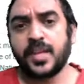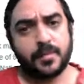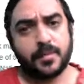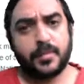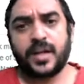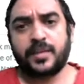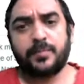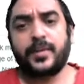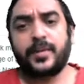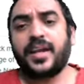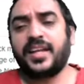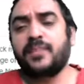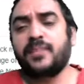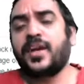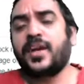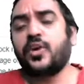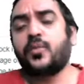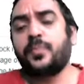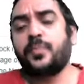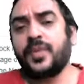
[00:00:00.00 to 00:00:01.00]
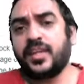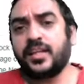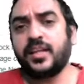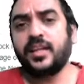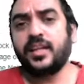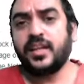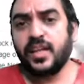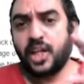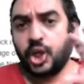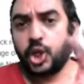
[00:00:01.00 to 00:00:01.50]
But in my
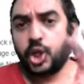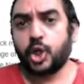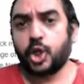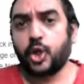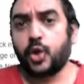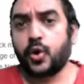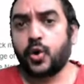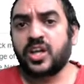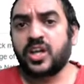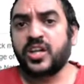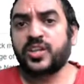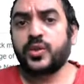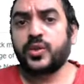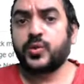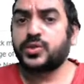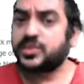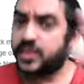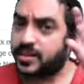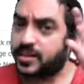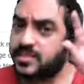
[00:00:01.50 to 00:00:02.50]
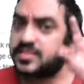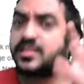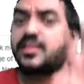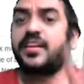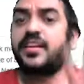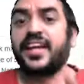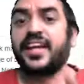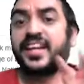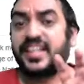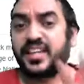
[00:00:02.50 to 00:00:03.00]
opinion, local cues are still
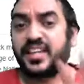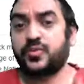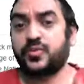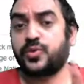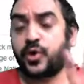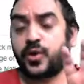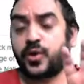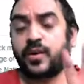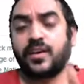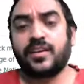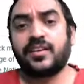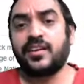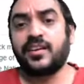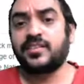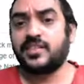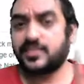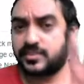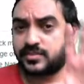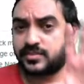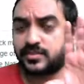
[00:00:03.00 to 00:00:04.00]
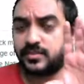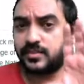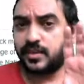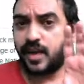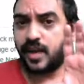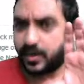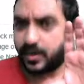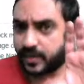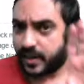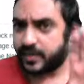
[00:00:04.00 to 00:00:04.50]
negative. Corona cases
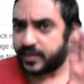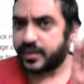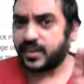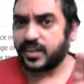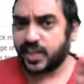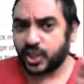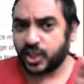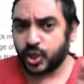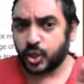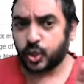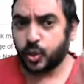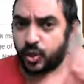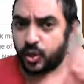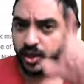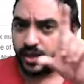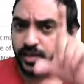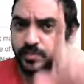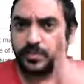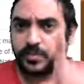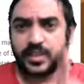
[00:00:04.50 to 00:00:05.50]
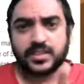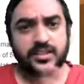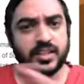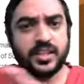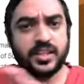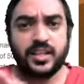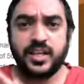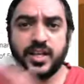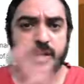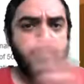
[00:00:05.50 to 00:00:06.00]
are getting controlled, but
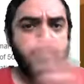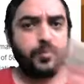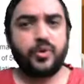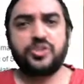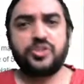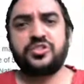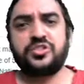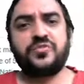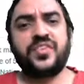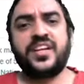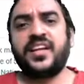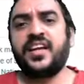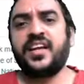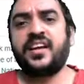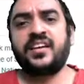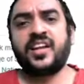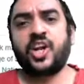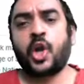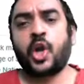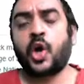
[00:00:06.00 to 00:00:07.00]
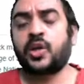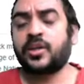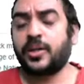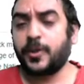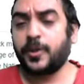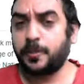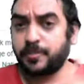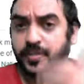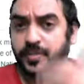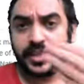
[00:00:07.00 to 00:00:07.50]
still most of India under
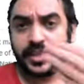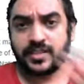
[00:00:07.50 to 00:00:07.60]
lockdown.